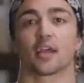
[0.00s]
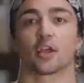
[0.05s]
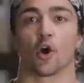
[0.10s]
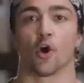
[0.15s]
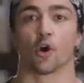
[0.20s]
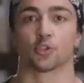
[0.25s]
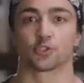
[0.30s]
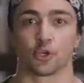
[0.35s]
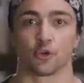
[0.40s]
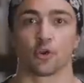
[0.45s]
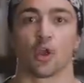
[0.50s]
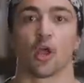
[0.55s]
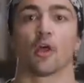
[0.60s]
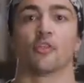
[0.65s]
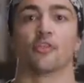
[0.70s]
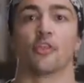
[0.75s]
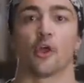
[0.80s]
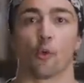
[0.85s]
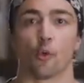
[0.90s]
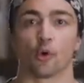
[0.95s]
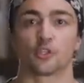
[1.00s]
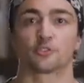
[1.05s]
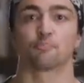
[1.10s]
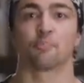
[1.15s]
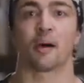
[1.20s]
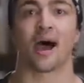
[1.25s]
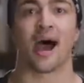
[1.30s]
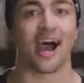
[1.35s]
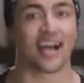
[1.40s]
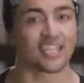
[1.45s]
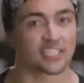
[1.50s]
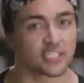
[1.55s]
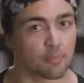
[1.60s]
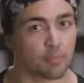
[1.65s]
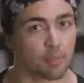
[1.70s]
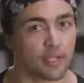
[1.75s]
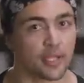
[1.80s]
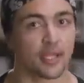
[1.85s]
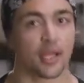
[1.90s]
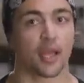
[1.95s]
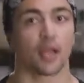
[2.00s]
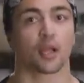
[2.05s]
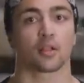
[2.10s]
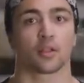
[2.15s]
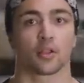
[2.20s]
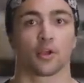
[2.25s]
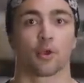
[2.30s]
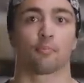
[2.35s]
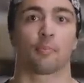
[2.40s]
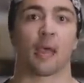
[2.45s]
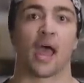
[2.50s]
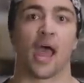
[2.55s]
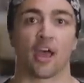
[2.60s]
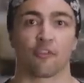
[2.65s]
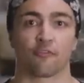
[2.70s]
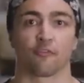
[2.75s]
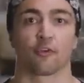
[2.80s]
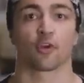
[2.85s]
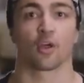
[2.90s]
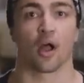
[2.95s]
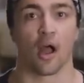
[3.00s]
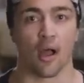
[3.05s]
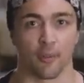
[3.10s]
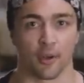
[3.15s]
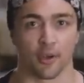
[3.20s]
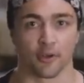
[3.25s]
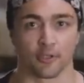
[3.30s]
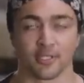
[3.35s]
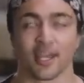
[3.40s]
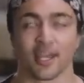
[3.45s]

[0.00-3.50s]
culture, there was possibly a clear path for commoners